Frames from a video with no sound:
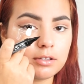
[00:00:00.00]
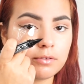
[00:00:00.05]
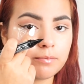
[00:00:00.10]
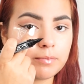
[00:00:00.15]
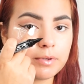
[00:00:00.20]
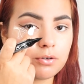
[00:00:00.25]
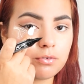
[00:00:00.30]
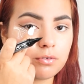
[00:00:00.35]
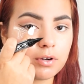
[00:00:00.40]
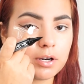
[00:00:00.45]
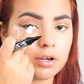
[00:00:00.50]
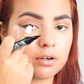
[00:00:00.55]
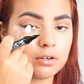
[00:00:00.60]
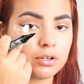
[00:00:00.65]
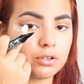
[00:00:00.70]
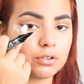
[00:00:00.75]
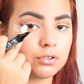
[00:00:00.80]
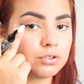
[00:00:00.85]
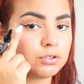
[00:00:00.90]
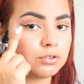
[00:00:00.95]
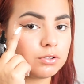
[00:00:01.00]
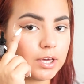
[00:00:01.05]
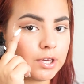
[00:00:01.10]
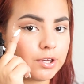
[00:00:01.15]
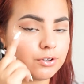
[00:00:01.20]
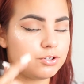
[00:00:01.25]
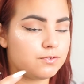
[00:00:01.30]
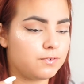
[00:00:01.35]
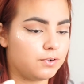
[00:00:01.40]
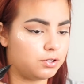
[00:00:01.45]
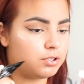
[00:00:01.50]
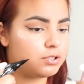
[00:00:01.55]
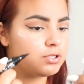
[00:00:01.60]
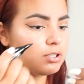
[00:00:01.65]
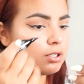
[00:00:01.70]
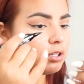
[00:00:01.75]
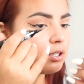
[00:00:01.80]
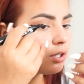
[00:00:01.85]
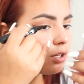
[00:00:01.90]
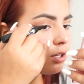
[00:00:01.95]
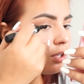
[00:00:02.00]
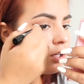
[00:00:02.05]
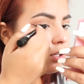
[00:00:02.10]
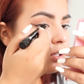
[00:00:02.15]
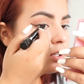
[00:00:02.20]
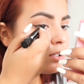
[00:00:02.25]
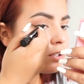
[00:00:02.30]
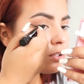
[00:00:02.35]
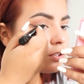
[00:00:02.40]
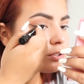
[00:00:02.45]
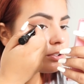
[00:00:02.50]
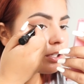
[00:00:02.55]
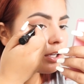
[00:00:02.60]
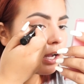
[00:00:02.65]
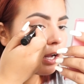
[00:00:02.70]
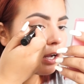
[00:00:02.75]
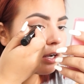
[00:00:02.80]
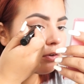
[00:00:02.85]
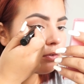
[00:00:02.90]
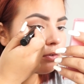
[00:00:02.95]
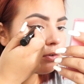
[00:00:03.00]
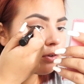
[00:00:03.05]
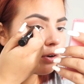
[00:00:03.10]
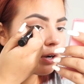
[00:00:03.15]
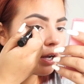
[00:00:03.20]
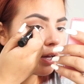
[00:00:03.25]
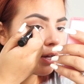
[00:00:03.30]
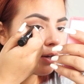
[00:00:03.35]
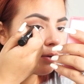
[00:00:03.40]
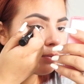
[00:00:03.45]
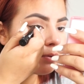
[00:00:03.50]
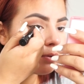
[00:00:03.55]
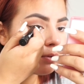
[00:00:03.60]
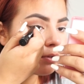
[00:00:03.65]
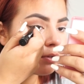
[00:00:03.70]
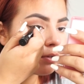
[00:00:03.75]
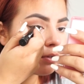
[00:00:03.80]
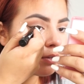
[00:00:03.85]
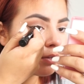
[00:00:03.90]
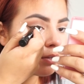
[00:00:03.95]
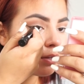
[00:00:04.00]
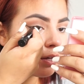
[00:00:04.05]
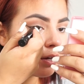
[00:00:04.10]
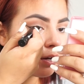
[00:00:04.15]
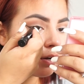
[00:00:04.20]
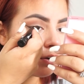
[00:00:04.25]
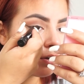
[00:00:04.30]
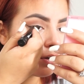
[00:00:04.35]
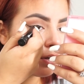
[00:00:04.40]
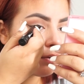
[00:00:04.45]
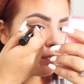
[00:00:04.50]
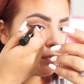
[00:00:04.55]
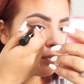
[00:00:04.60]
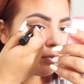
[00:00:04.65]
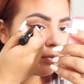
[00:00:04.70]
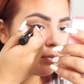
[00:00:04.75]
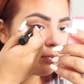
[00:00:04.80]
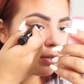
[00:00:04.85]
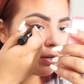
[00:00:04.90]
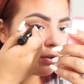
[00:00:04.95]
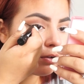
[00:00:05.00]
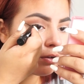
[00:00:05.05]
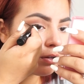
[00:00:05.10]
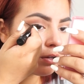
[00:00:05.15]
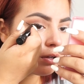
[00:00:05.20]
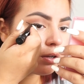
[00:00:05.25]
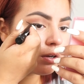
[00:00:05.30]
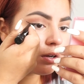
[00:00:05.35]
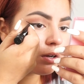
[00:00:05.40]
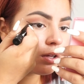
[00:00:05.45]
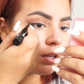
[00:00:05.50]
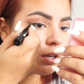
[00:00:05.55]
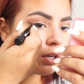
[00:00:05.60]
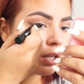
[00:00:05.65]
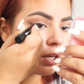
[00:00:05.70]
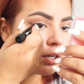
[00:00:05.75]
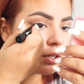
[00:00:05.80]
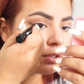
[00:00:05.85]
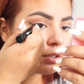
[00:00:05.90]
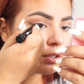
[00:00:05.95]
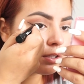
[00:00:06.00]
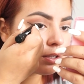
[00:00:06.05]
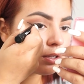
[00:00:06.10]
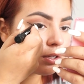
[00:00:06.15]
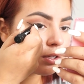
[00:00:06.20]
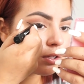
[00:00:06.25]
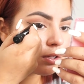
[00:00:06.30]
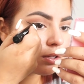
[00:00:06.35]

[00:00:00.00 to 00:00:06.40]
the middle and I'll go to the edge first. So I'll go from the middle and connect it